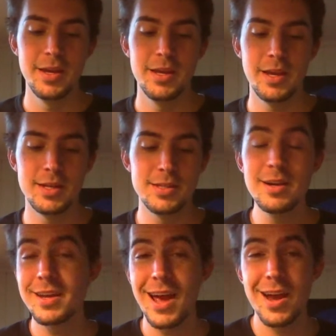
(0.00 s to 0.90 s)
You got
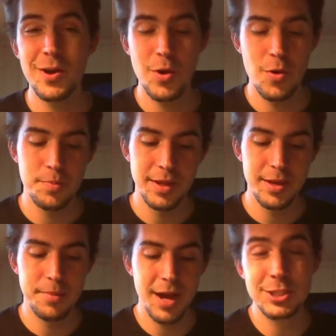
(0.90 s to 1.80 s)
Duncan Idaho,
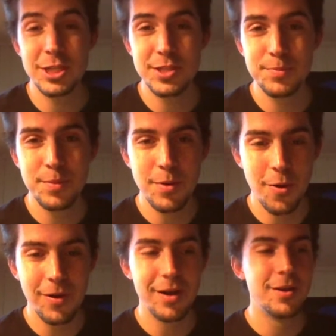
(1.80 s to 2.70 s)
played by Jason
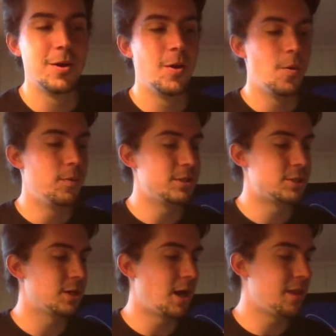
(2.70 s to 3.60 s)
Momoa,
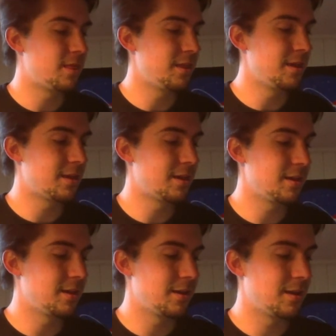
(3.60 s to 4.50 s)
which I think
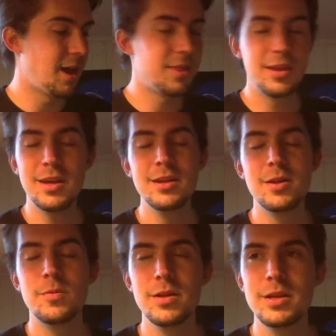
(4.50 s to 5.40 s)
he did a
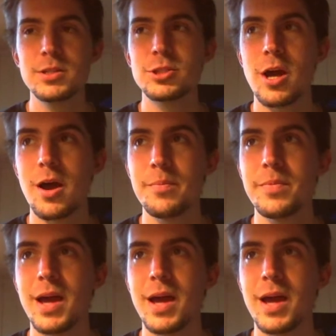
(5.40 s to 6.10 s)
really good job.